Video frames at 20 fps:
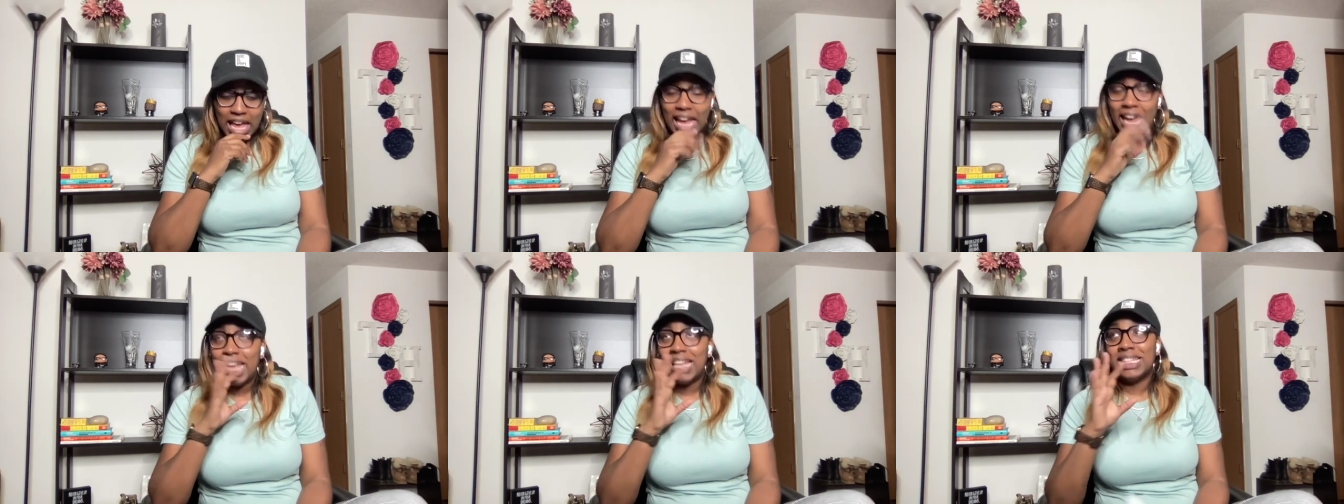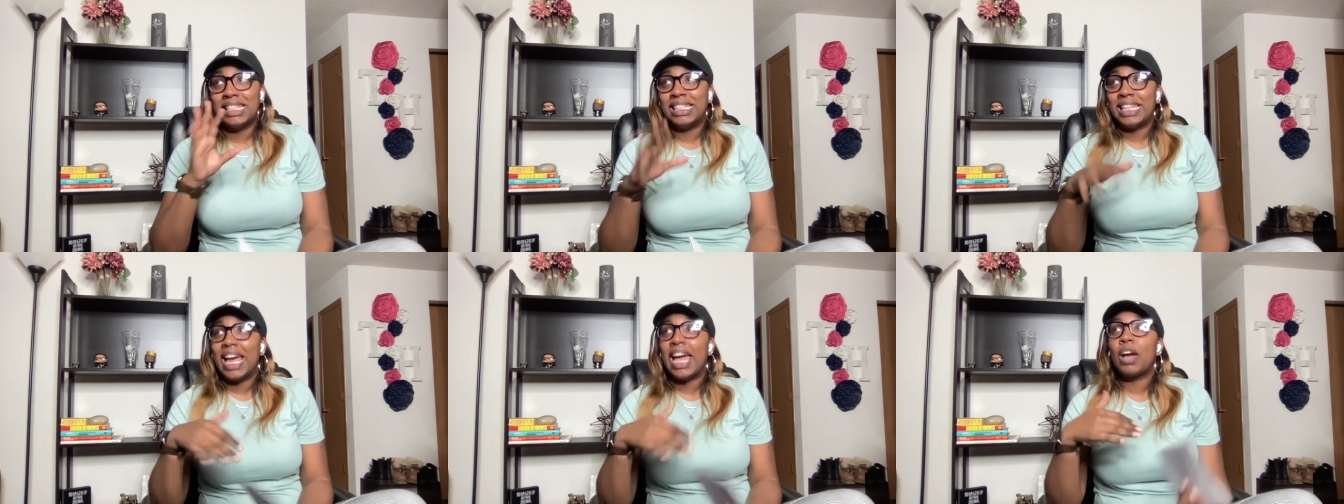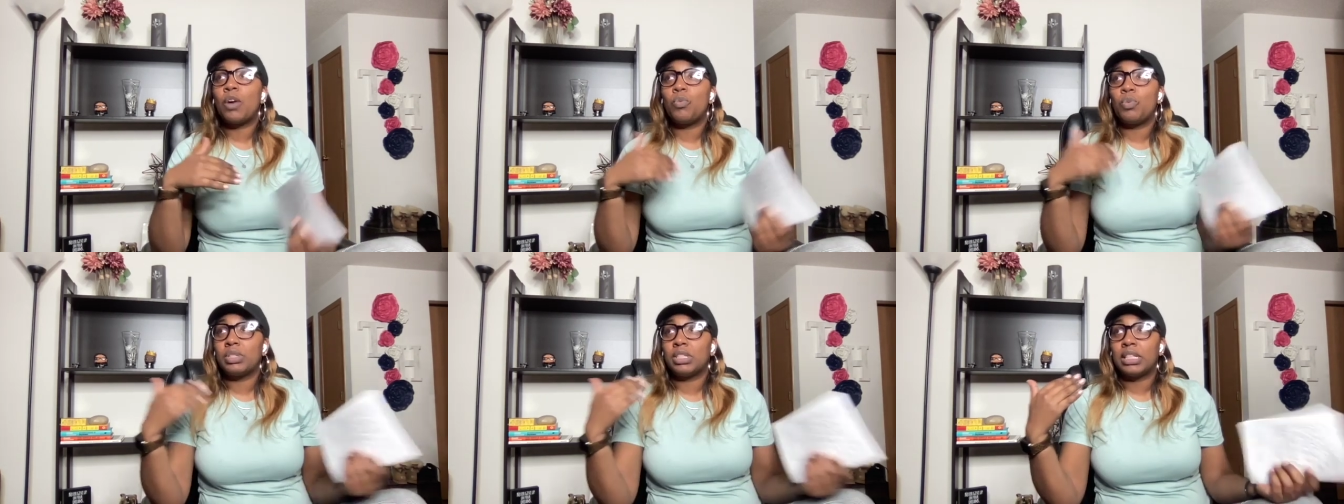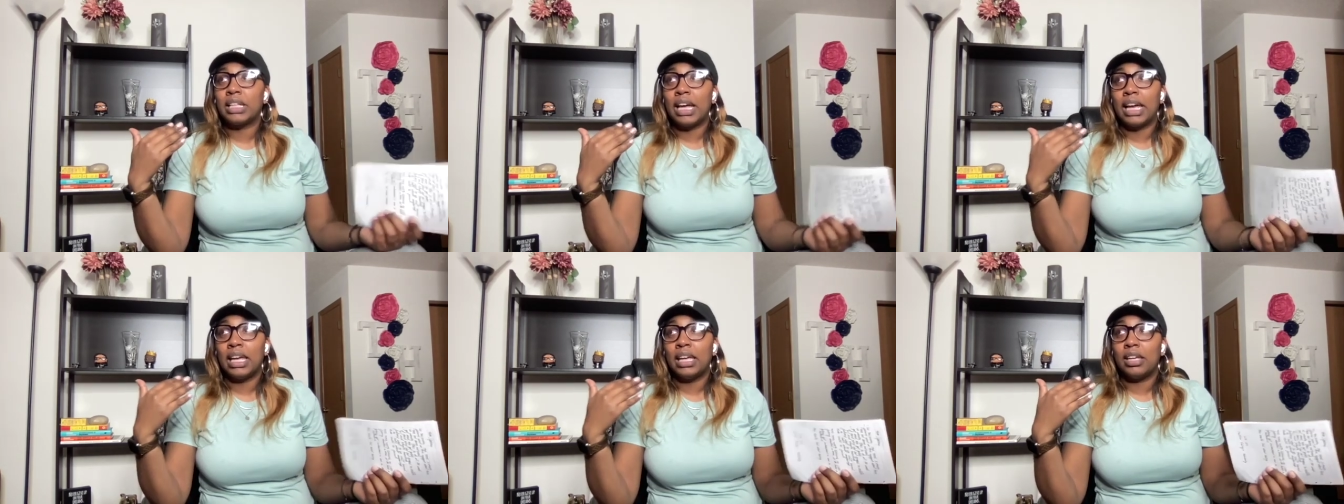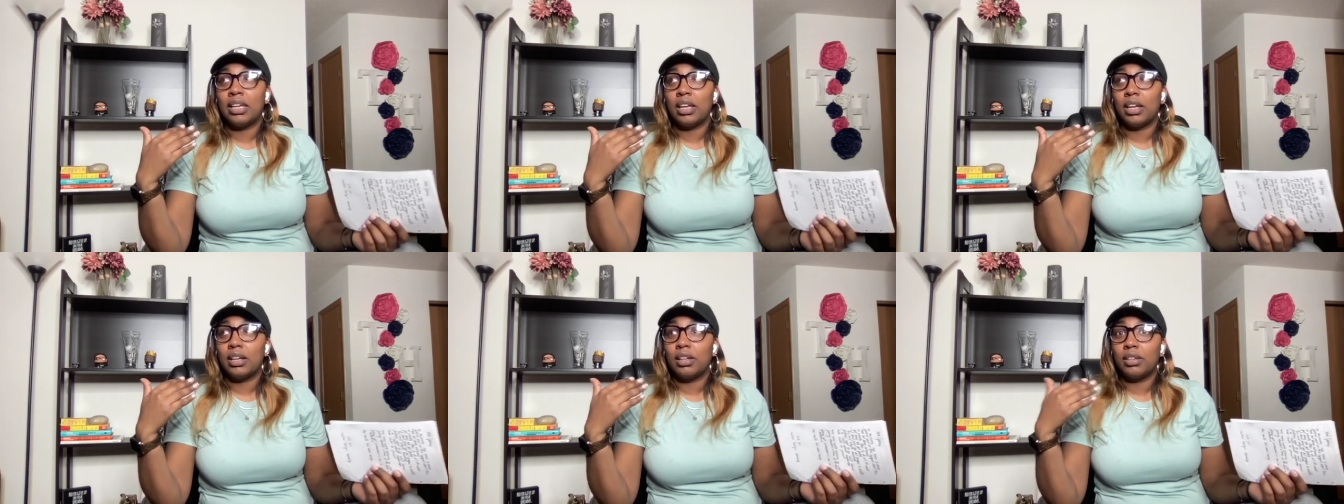And Zach was
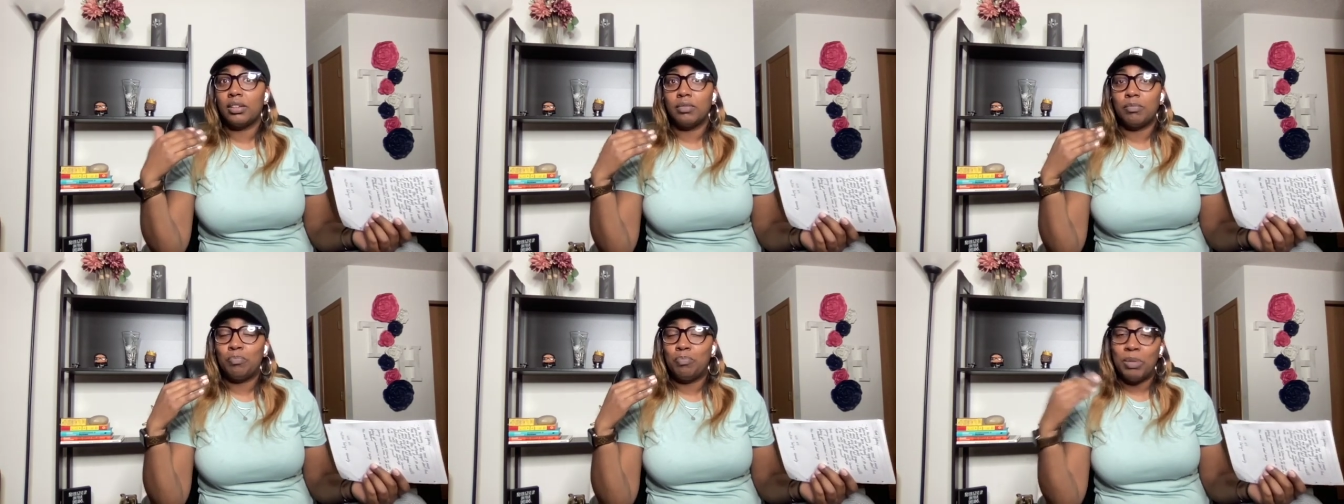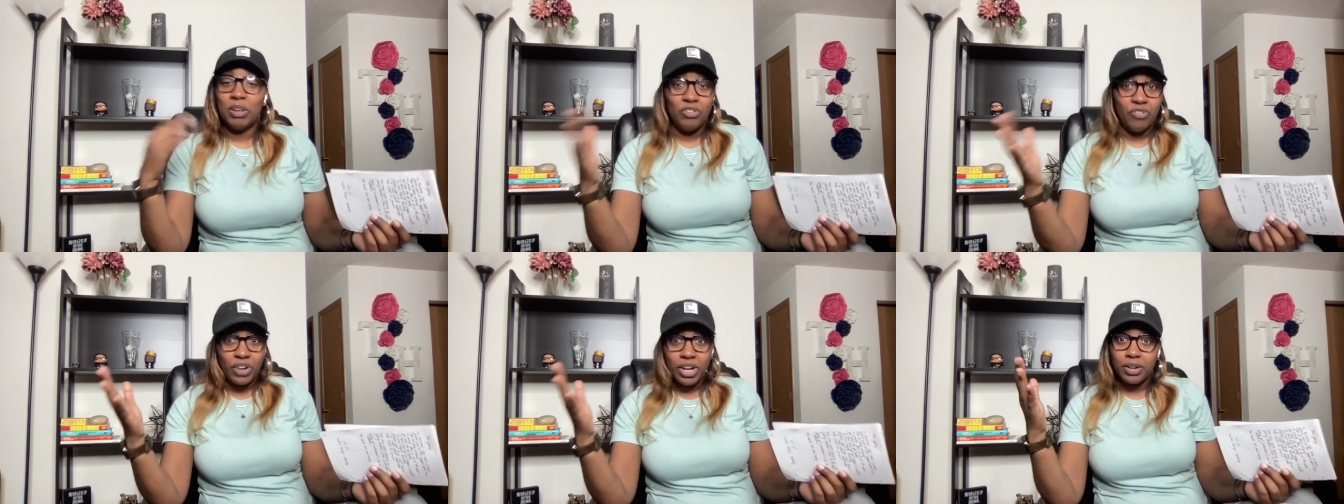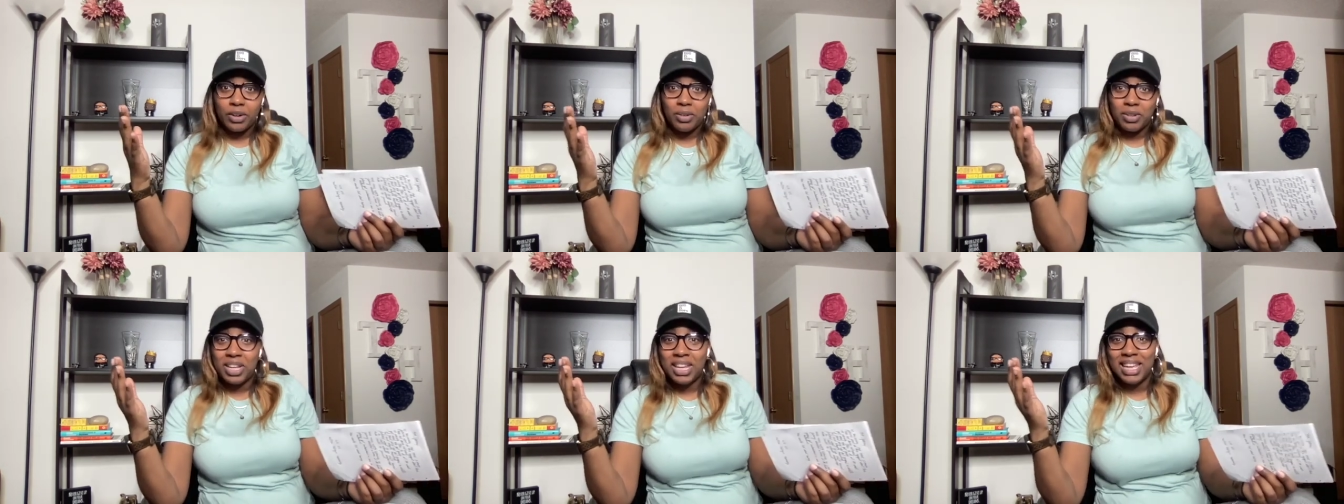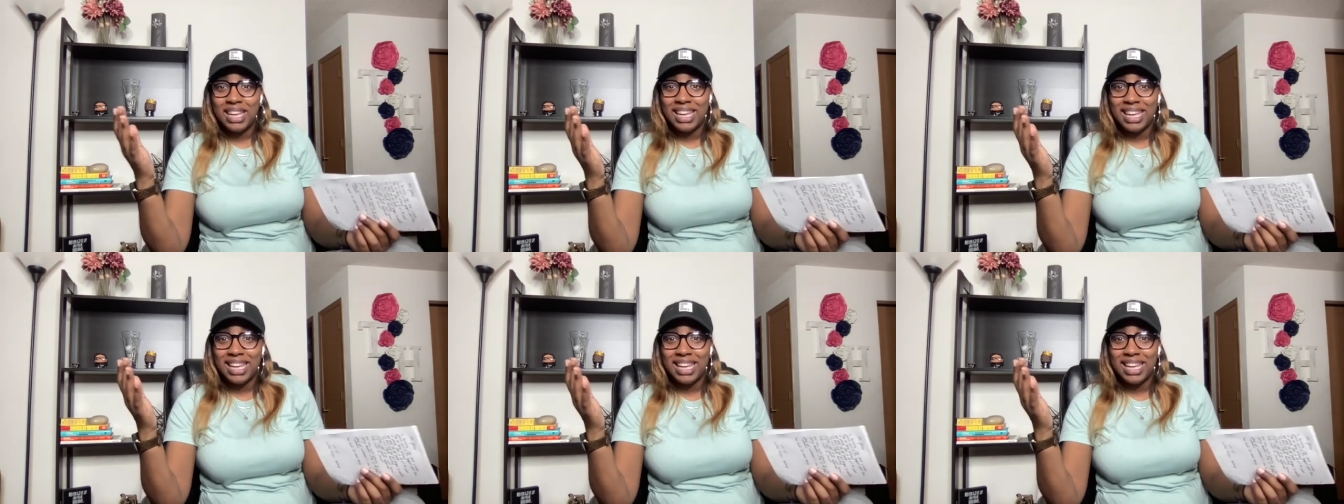like, befuddled.